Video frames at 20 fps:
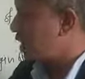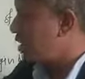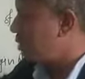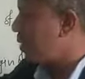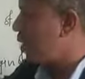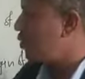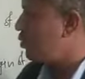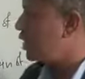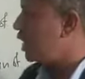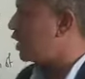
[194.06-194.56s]

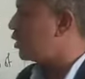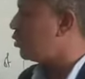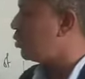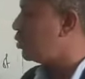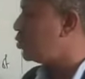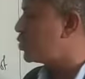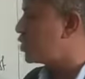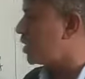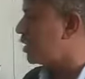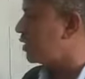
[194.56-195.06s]
about the
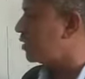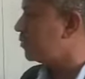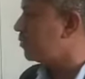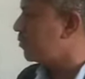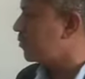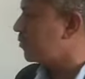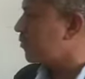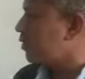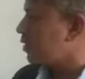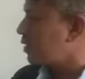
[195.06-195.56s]

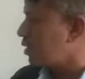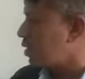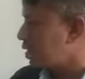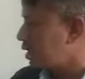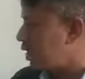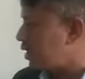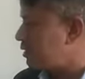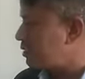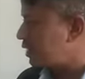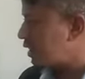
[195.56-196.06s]
evolution,
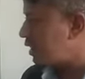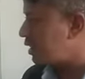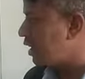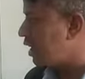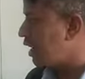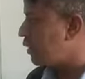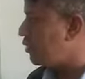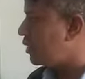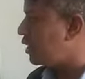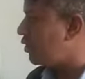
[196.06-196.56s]
yes, in the
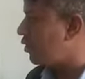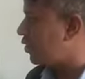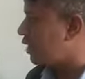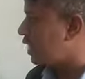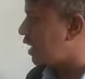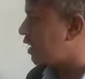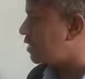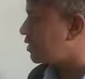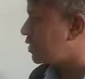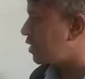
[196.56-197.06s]
living
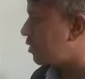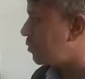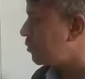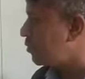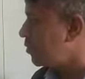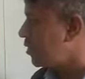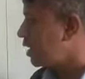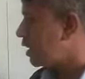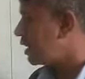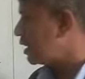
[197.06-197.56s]

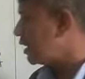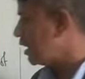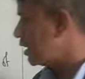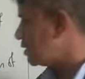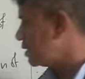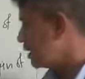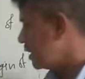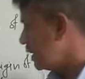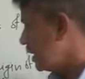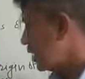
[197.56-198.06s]
organism,
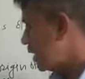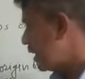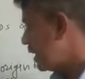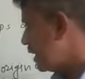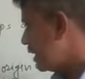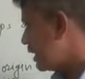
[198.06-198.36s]
yes, he